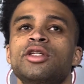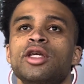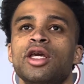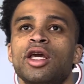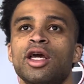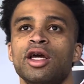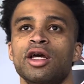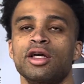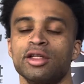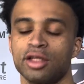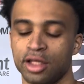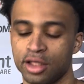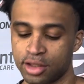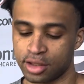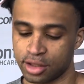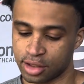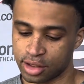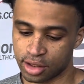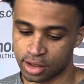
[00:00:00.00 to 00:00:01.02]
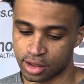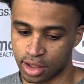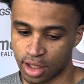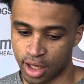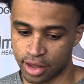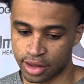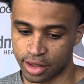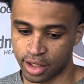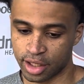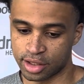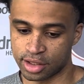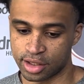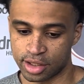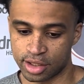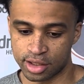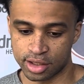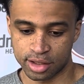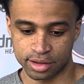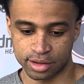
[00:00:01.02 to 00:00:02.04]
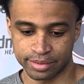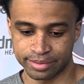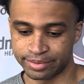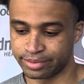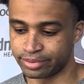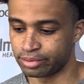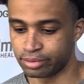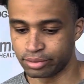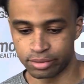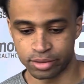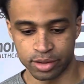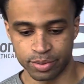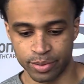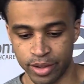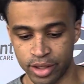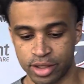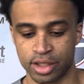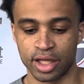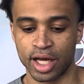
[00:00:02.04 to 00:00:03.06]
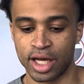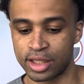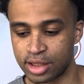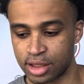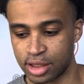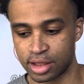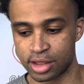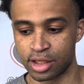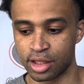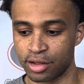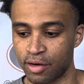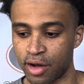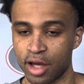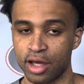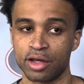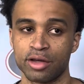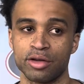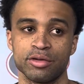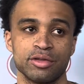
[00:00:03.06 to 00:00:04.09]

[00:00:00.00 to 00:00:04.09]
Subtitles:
I think it just speaks to the SEC, right?